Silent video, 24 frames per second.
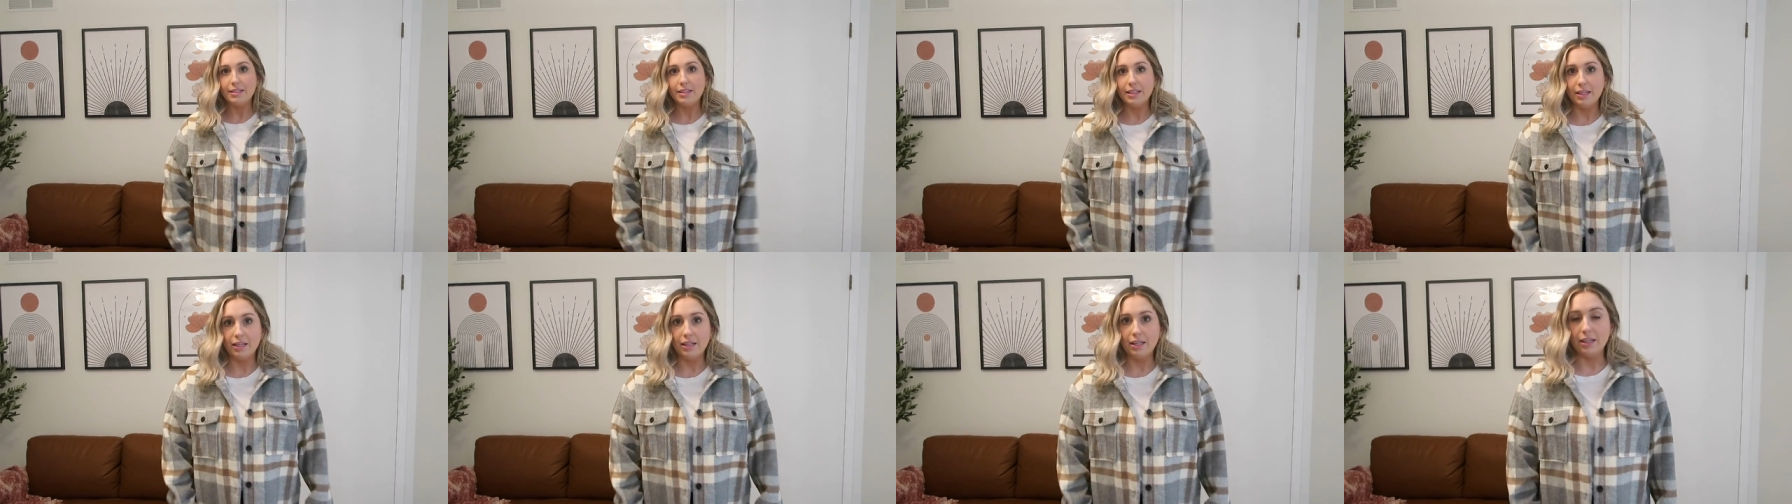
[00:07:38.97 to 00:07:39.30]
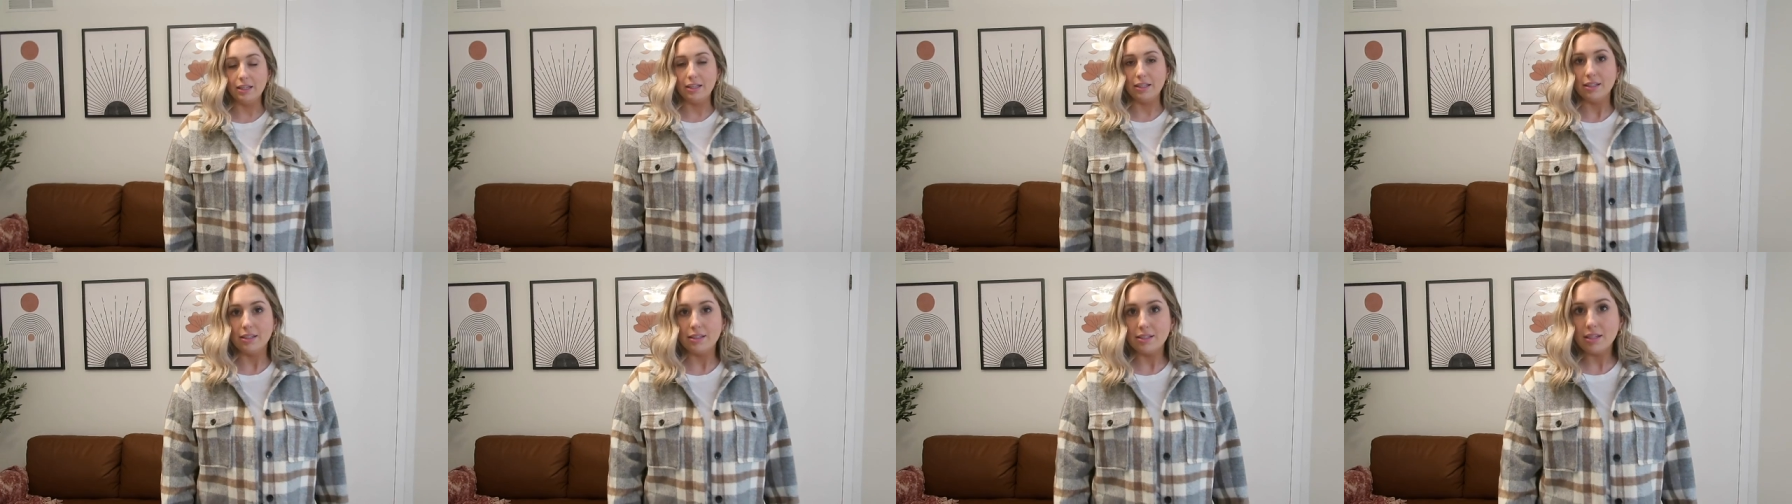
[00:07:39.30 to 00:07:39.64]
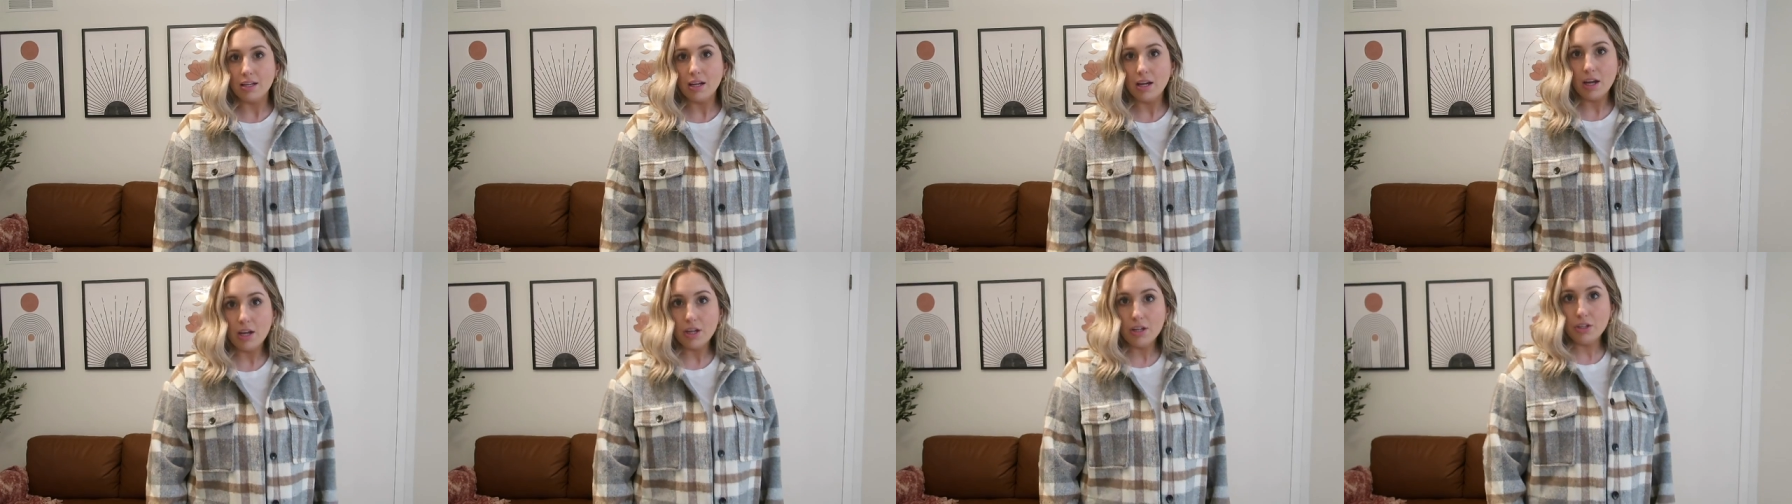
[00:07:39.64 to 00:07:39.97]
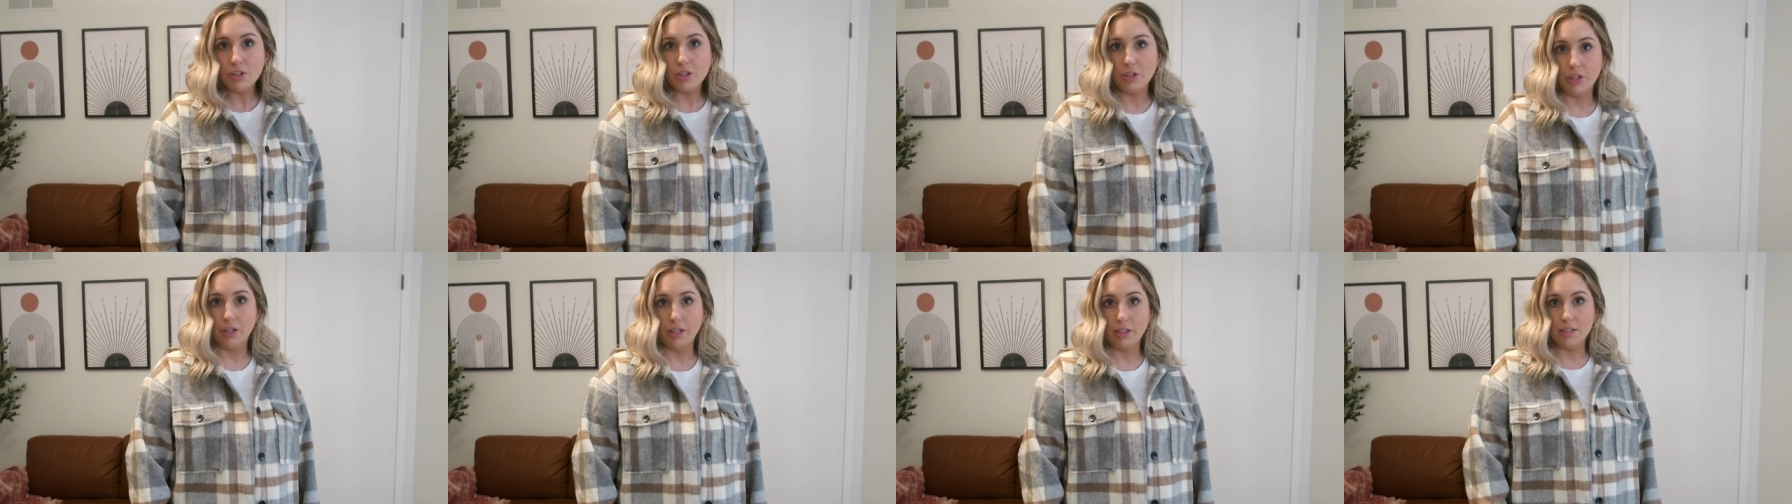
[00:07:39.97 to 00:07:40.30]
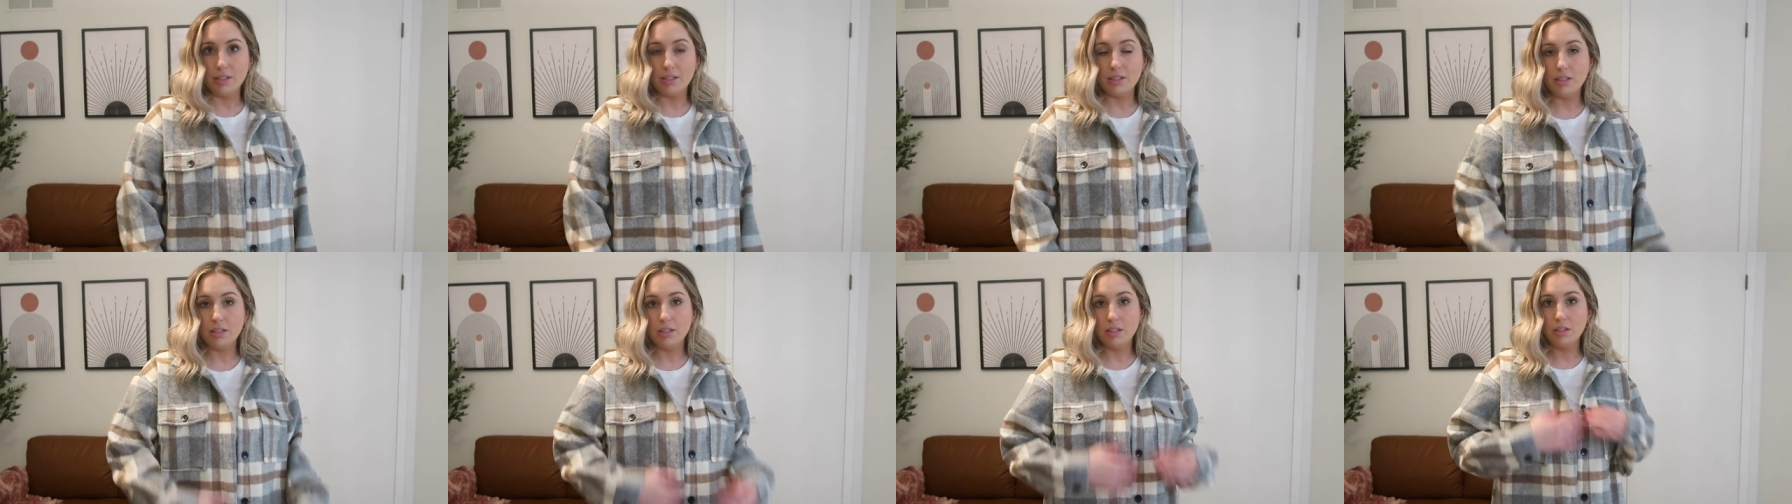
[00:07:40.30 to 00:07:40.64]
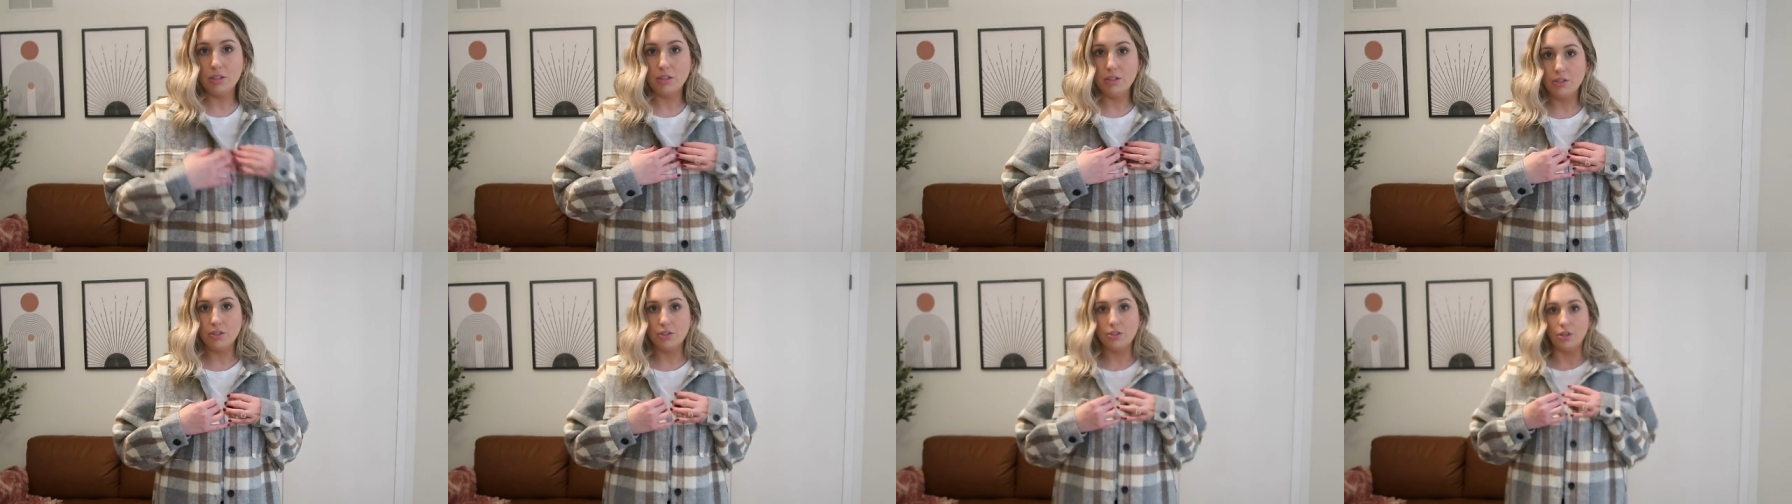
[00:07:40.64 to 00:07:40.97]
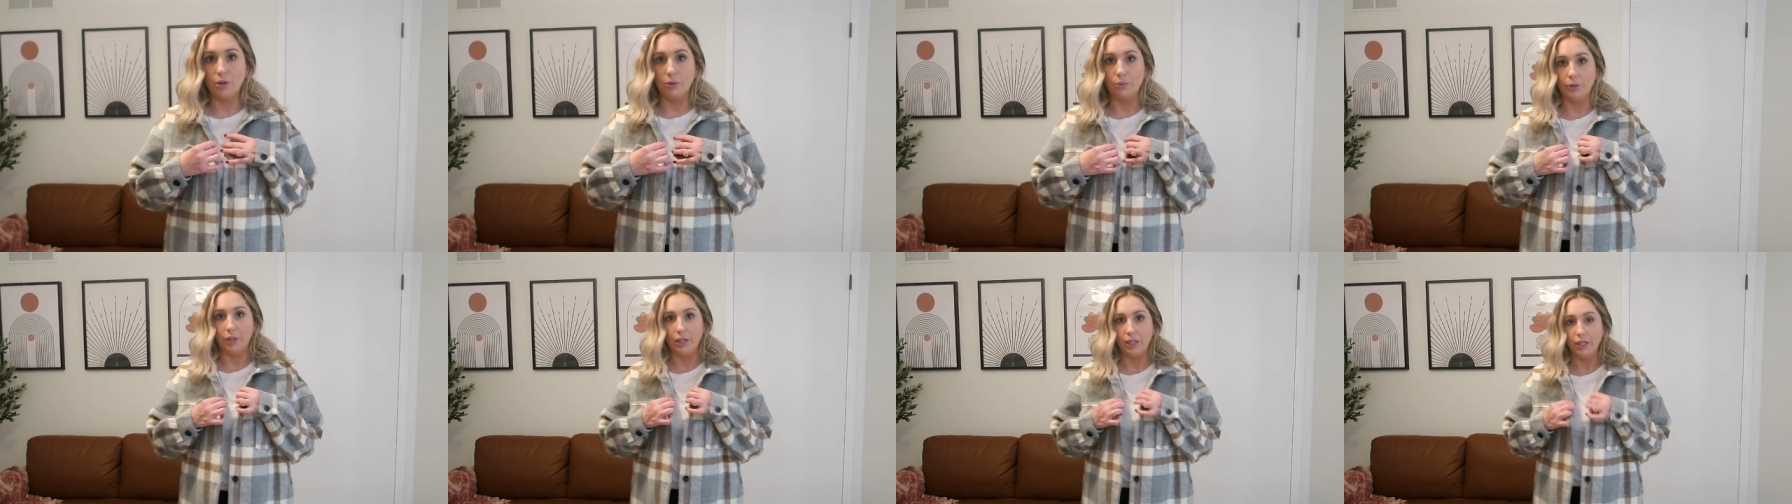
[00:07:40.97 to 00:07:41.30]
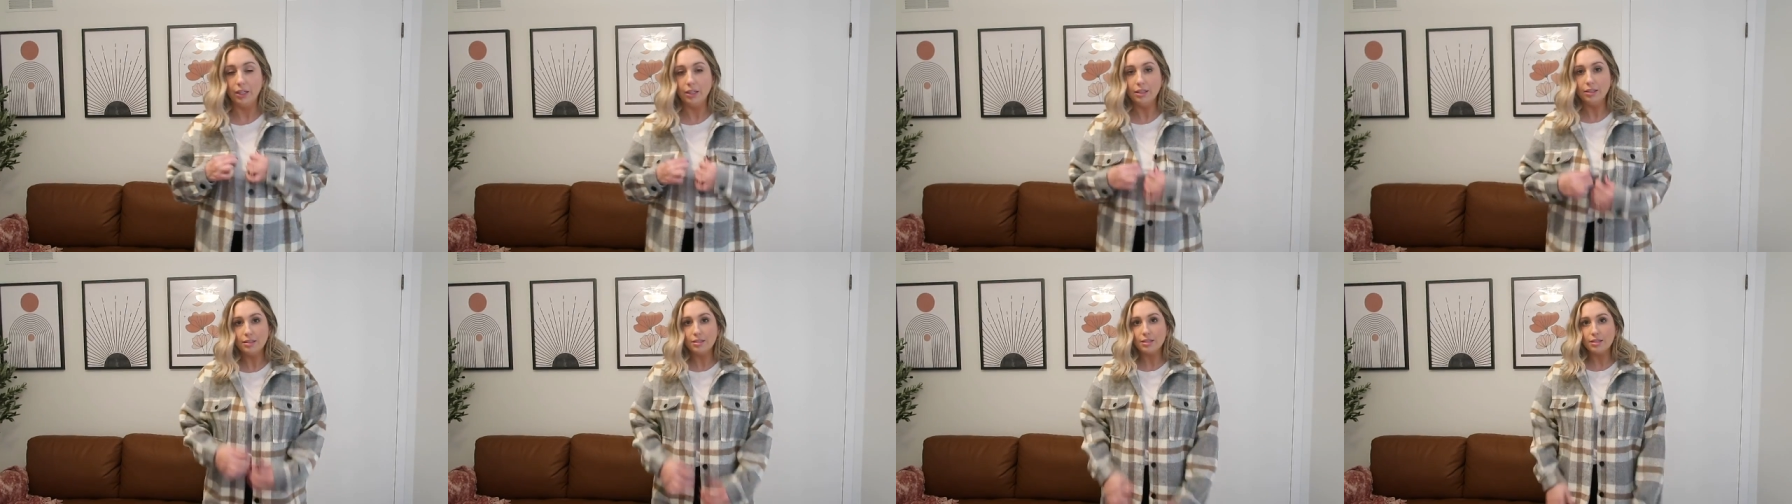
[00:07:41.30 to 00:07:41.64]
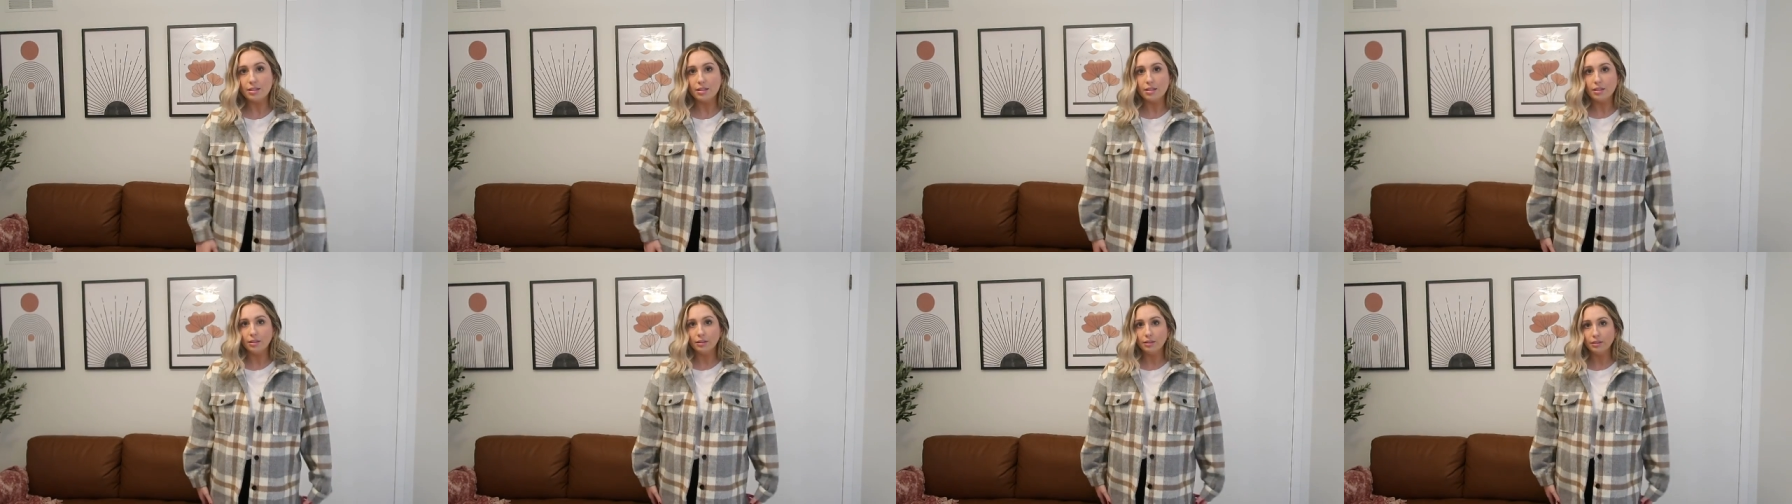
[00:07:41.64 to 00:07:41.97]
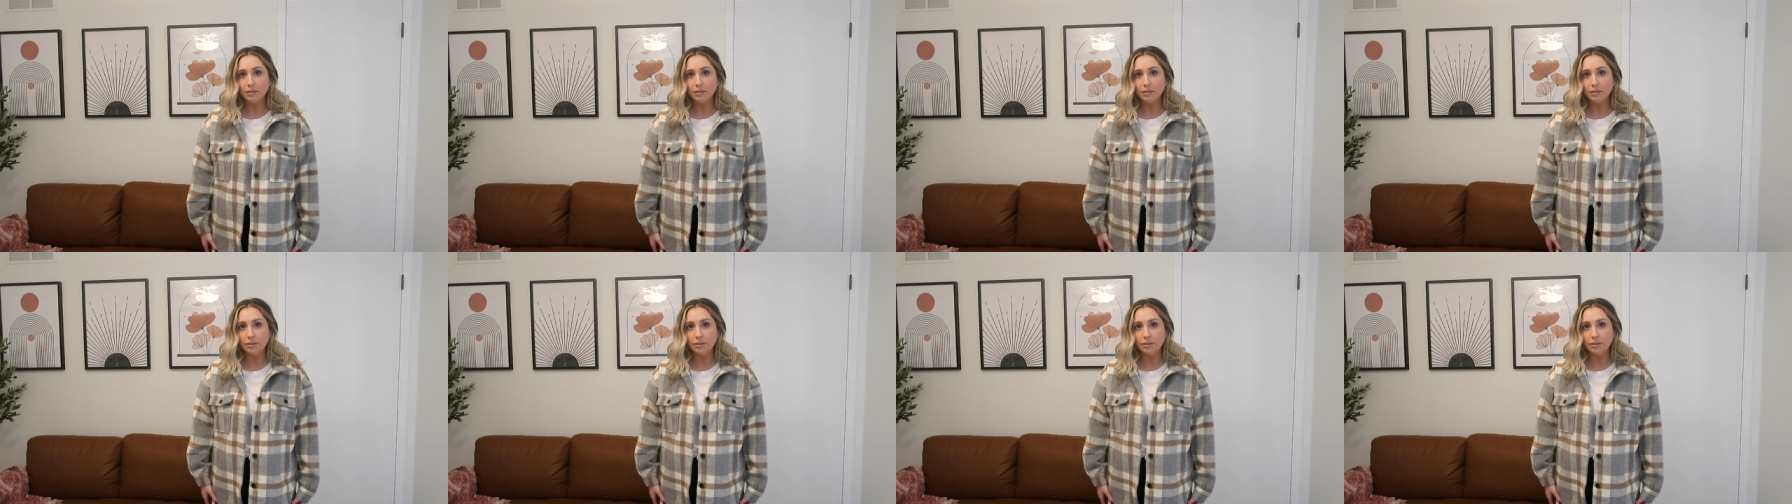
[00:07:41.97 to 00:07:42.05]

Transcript: It is just so nice.